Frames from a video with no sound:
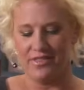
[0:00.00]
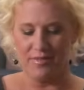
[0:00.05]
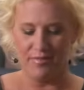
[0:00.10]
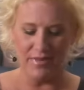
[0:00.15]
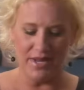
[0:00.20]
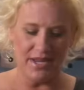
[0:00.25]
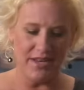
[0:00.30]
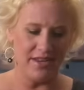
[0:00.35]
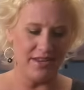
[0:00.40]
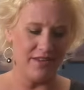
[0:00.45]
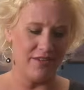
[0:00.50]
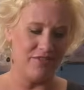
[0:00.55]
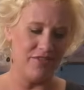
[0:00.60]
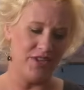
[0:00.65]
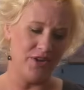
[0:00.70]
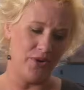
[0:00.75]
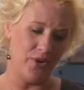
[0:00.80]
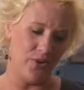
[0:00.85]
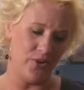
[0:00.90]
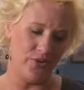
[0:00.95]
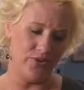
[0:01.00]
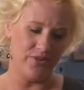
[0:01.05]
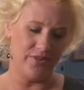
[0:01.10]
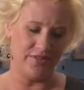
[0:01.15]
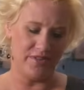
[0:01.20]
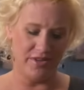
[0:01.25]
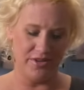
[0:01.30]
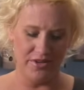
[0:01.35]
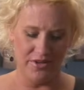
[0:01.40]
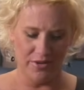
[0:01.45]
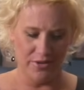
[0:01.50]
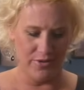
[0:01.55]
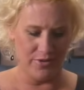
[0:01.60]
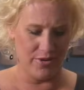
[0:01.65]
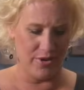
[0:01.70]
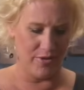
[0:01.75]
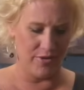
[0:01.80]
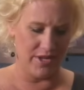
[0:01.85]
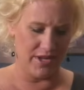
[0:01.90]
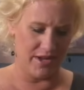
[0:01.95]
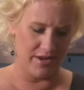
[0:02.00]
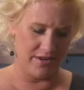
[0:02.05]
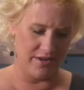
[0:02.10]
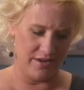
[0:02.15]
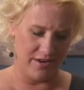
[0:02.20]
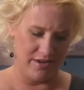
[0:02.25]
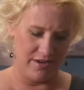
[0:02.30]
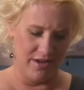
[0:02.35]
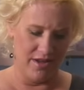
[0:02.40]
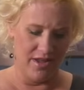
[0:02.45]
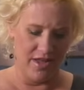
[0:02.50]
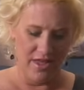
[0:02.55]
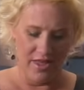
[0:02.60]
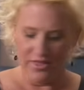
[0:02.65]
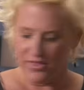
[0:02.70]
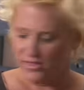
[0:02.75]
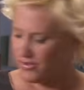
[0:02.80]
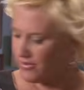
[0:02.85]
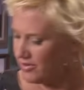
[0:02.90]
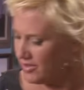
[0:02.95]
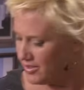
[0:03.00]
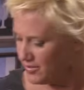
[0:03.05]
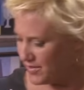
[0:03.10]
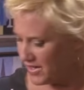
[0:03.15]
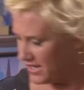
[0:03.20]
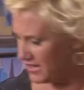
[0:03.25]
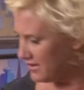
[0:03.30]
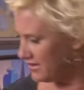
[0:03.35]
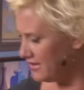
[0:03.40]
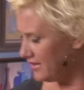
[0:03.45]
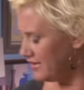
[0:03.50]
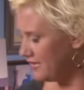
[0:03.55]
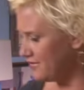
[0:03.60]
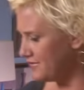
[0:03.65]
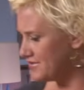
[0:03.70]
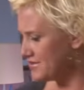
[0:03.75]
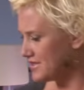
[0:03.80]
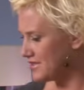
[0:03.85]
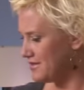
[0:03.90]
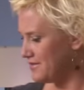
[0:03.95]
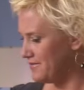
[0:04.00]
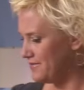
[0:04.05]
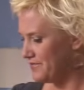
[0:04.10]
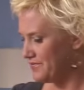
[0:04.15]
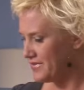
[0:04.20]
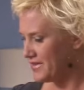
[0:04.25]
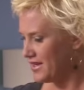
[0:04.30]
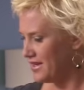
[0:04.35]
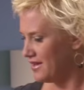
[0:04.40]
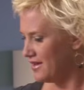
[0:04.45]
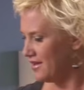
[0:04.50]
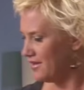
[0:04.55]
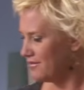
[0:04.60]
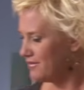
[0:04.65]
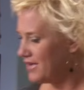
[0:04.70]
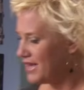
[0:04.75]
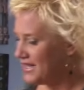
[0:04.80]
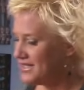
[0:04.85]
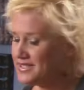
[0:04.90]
the meeting of the old and the new going on here. Three bay leaves, my